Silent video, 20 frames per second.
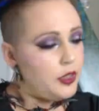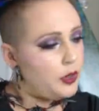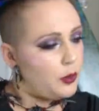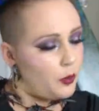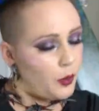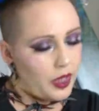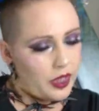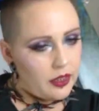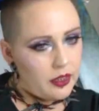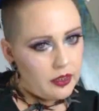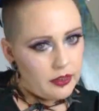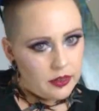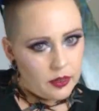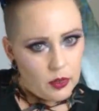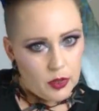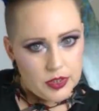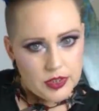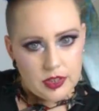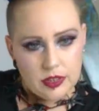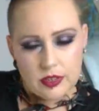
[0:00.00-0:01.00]
you wear the
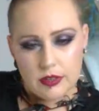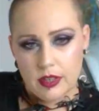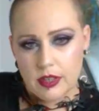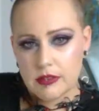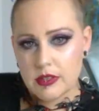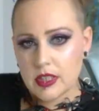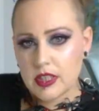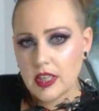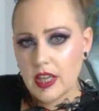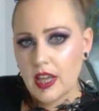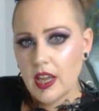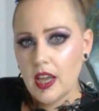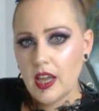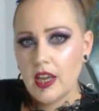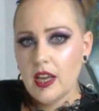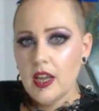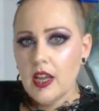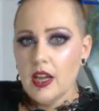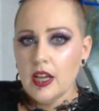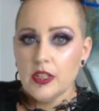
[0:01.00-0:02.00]
corset throughout the
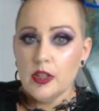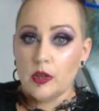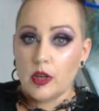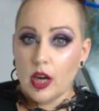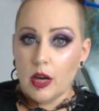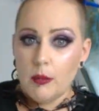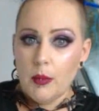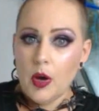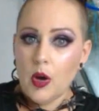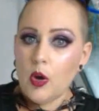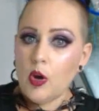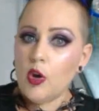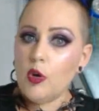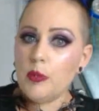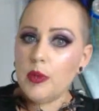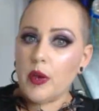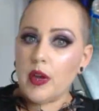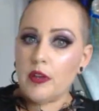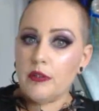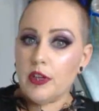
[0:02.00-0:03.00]
day, you come
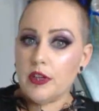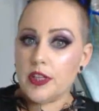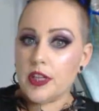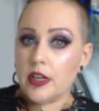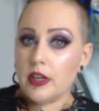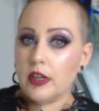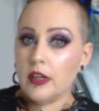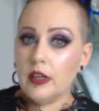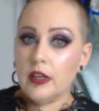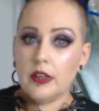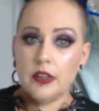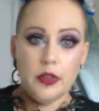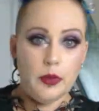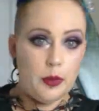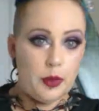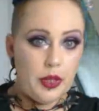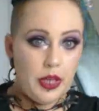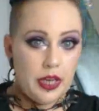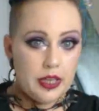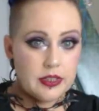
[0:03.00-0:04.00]
home, you have your dinner,
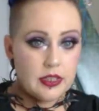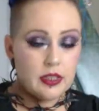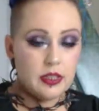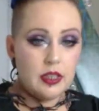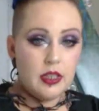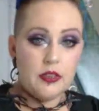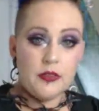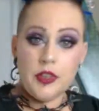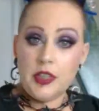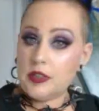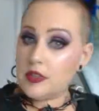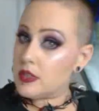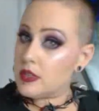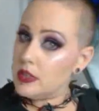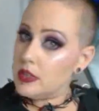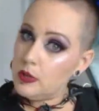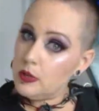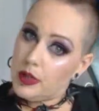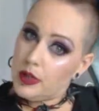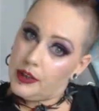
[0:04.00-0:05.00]
you relax in the evening,
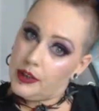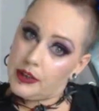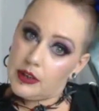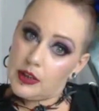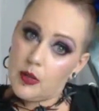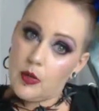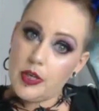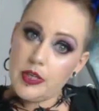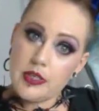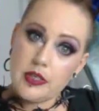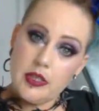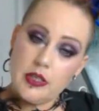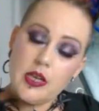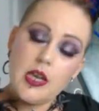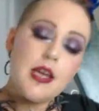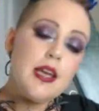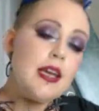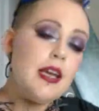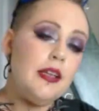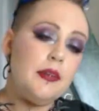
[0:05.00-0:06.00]
still wearing the corset,
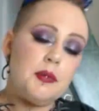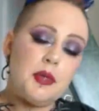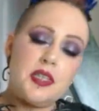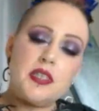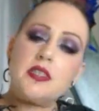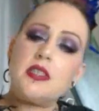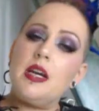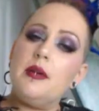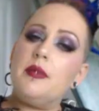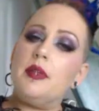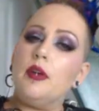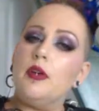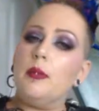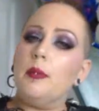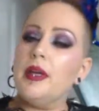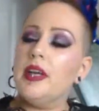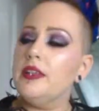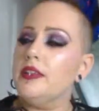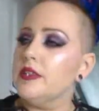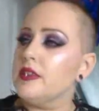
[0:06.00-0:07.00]
and when it's time to go
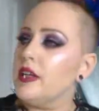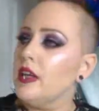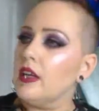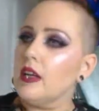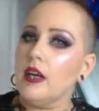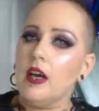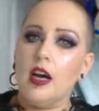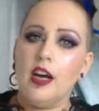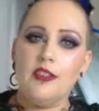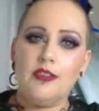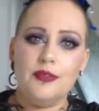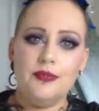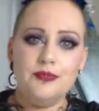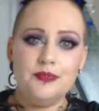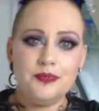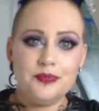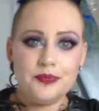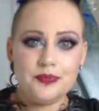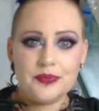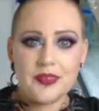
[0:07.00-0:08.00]
to bed, you take it off
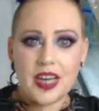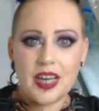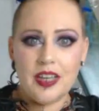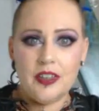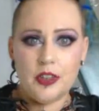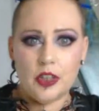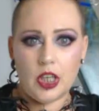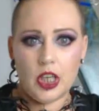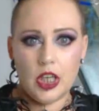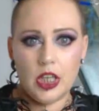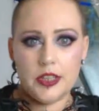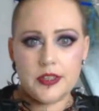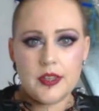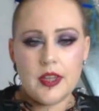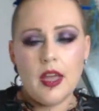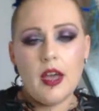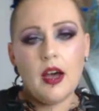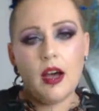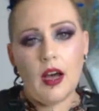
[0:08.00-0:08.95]
and you're good.